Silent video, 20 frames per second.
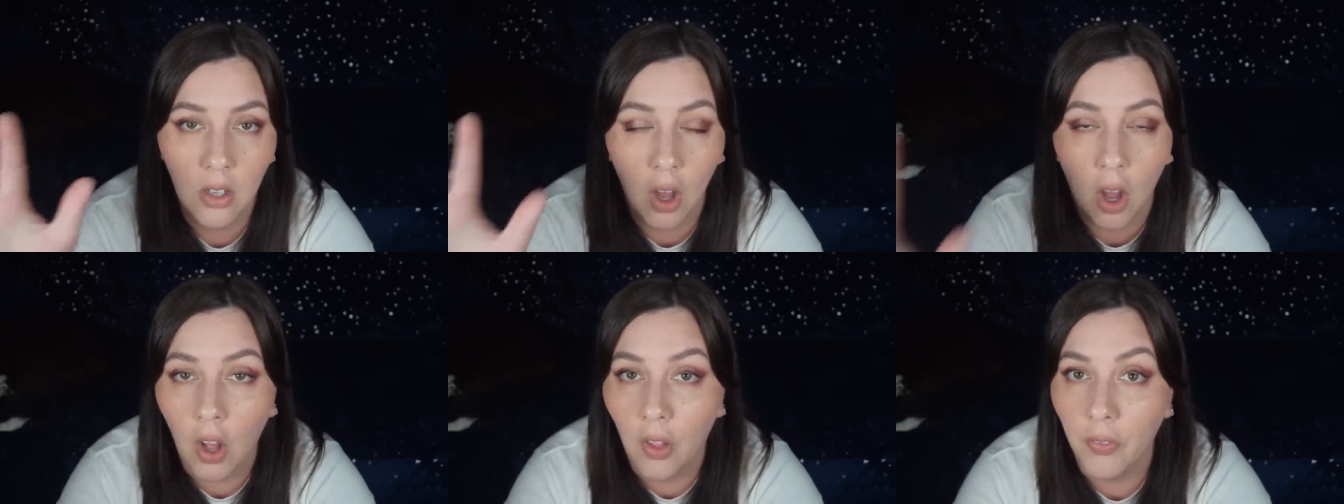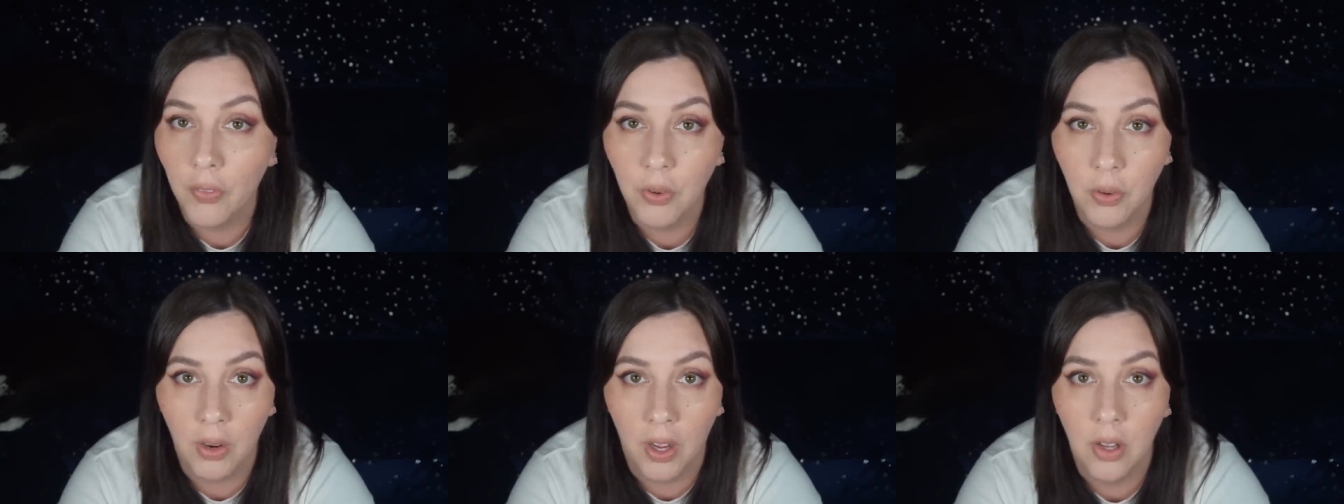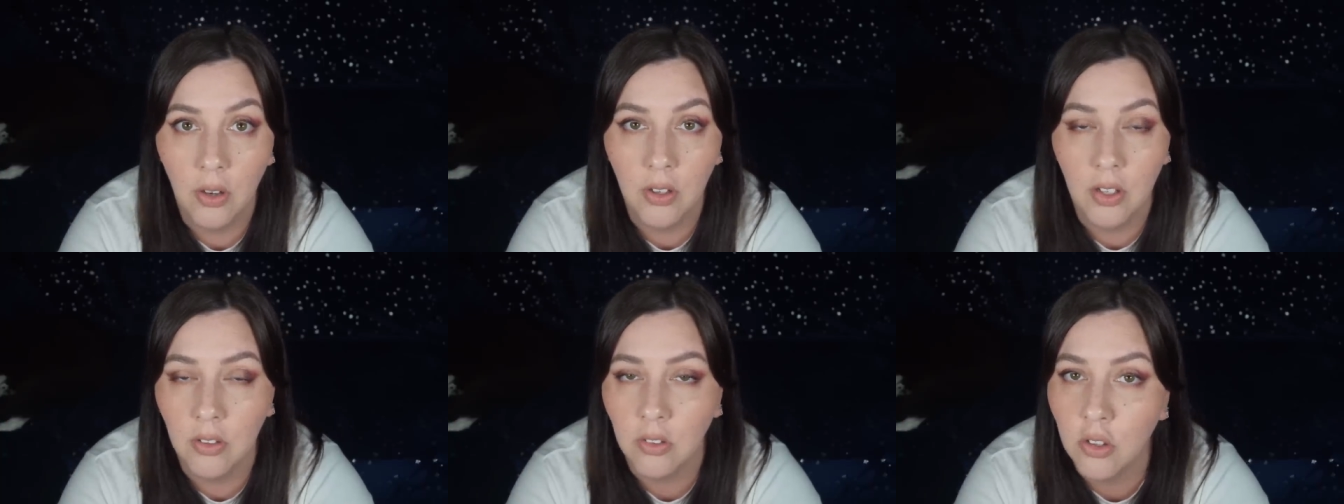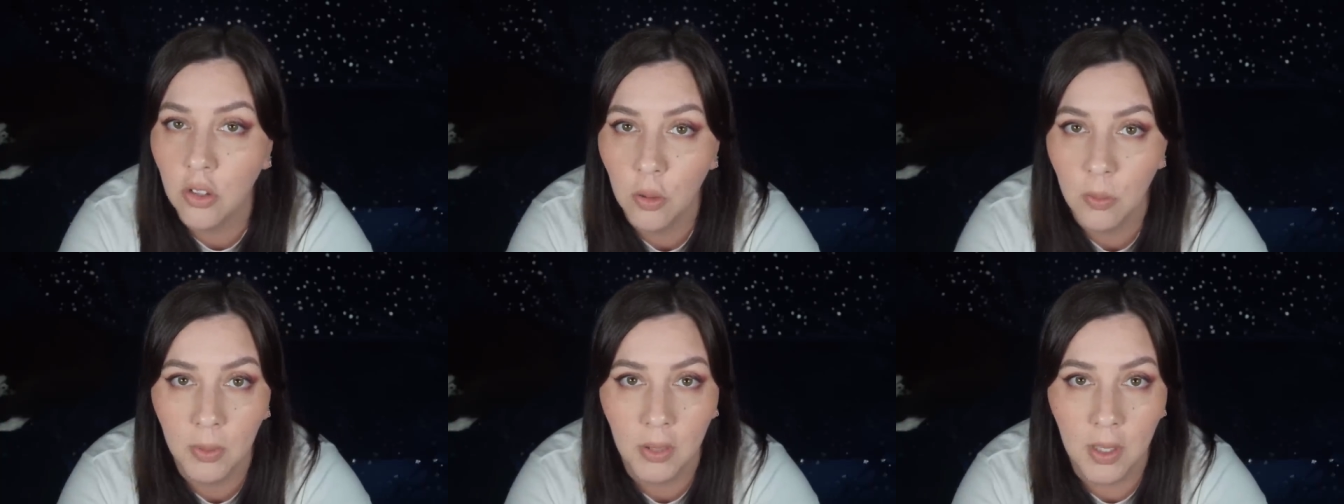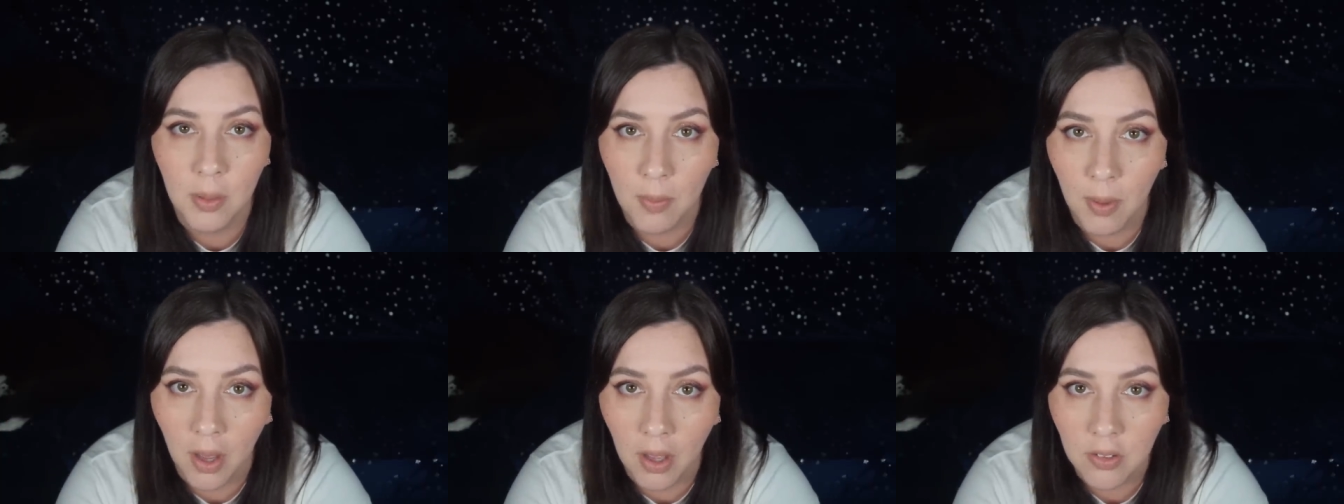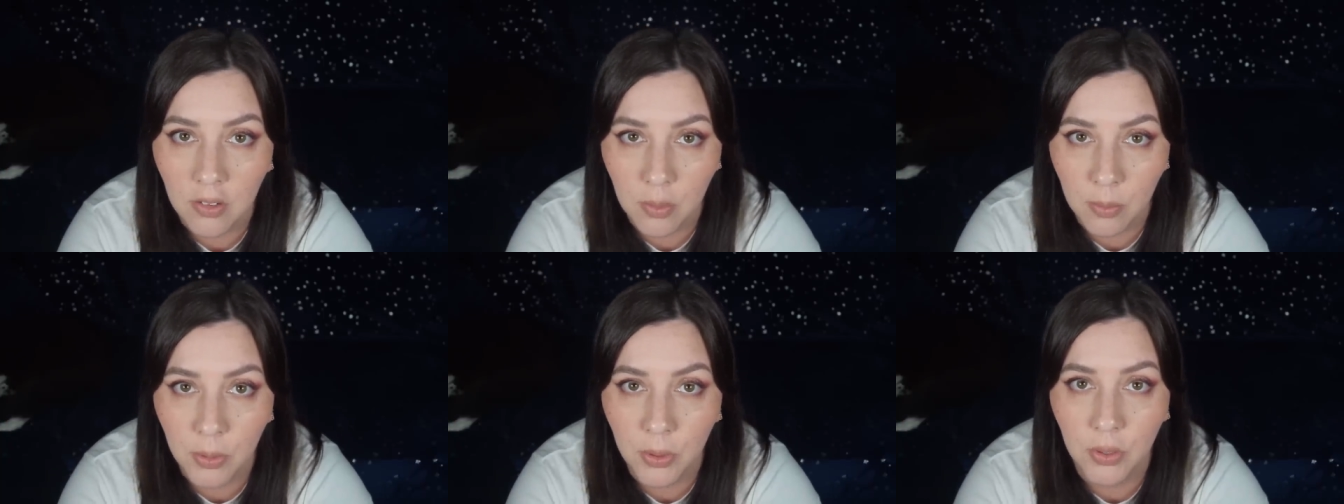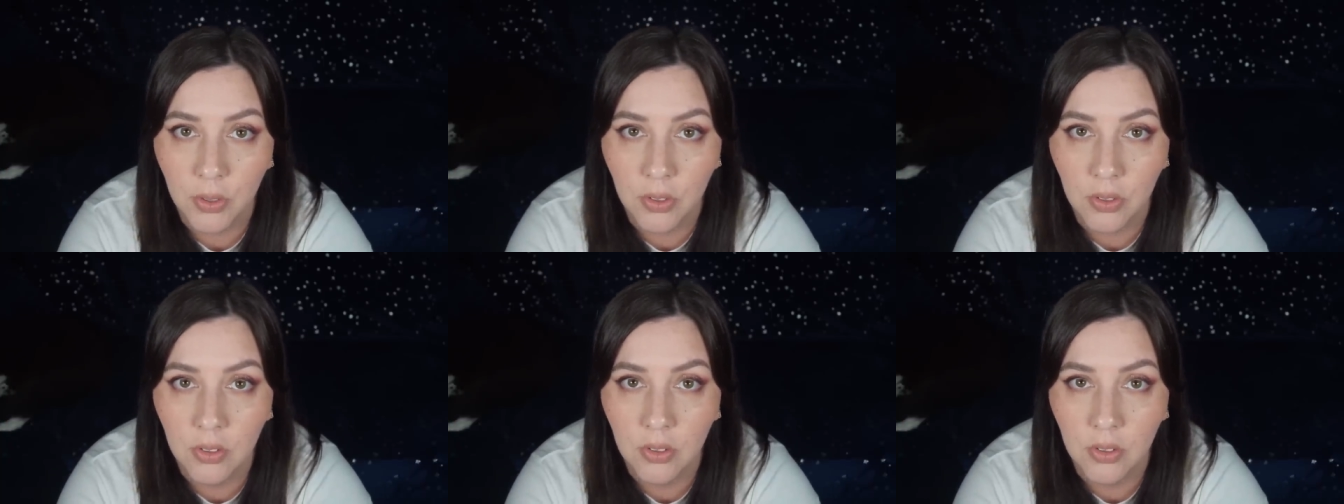on the ground as humanly possible.